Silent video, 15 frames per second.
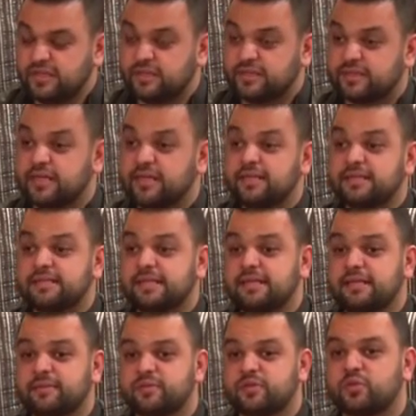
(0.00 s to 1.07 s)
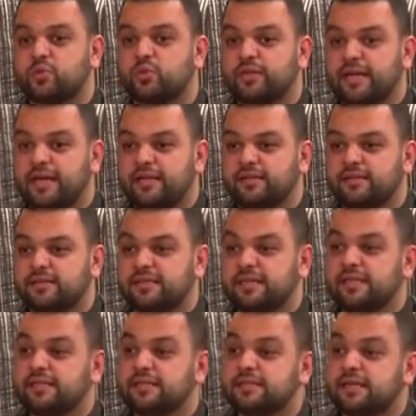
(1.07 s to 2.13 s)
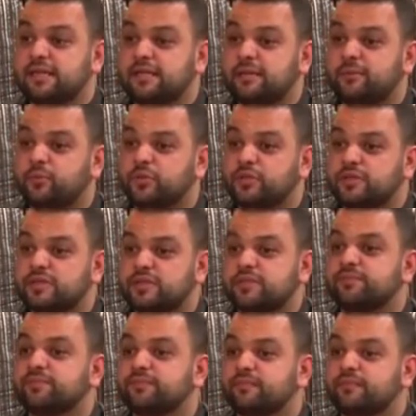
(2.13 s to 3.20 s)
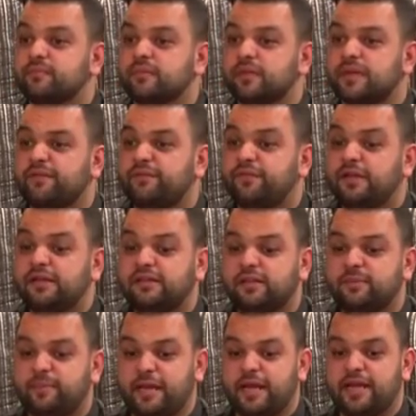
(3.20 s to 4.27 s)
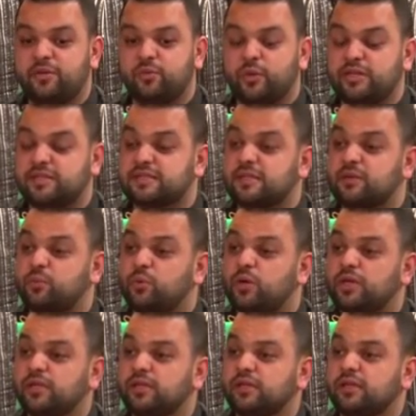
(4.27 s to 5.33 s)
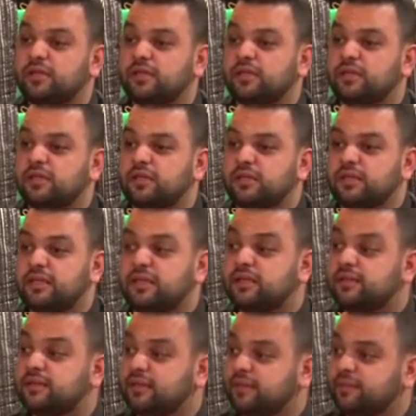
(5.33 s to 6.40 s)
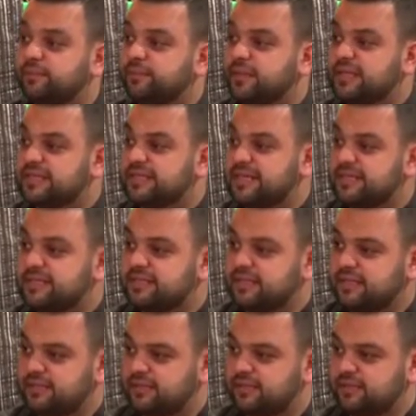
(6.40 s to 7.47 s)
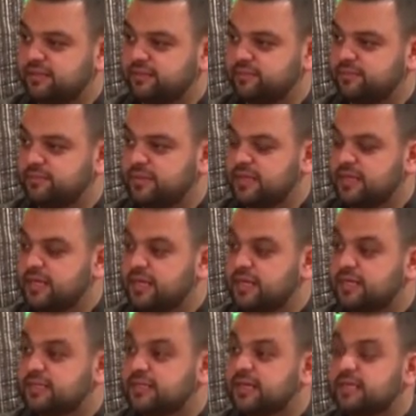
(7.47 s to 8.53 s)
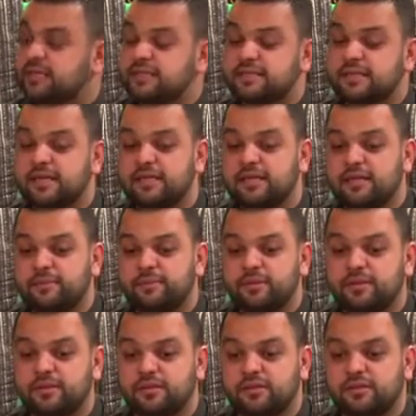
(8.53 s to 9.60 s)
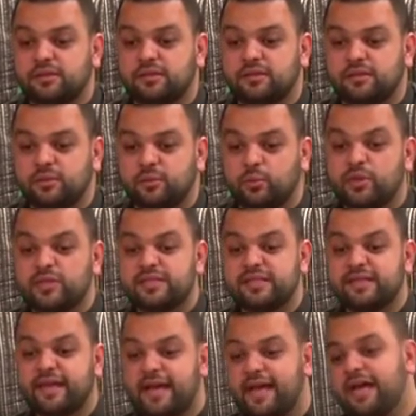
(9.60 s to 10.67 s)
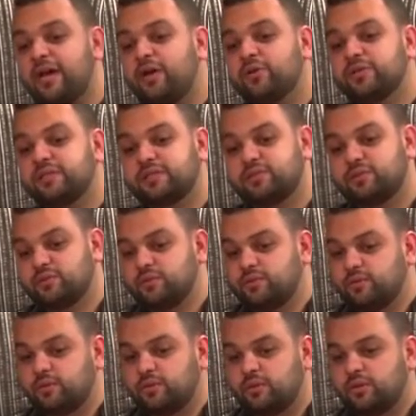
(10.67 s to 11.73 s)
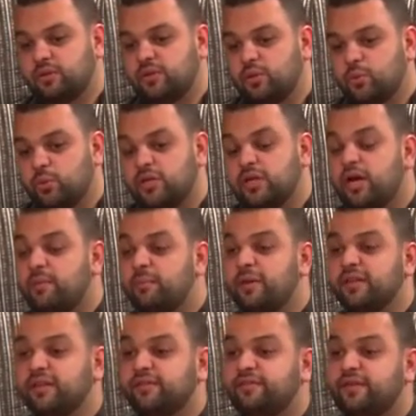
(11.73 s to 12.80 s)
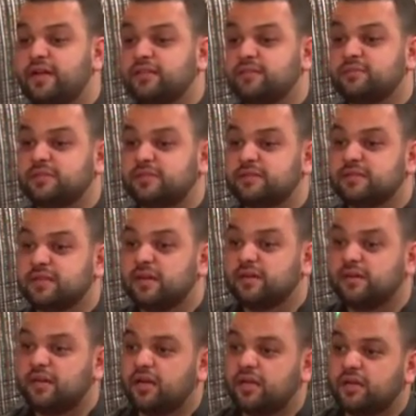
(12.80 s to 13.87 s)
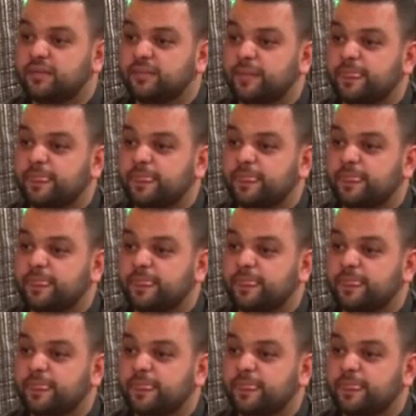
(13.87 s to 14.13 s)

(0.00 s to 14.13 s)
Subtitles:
Sayyidah Zainab saw that. Sayyidah Zainab felt the pain when someone killed him, assassinated him. Sayyidah Zainab was in the house when her mother Fatima Zahra,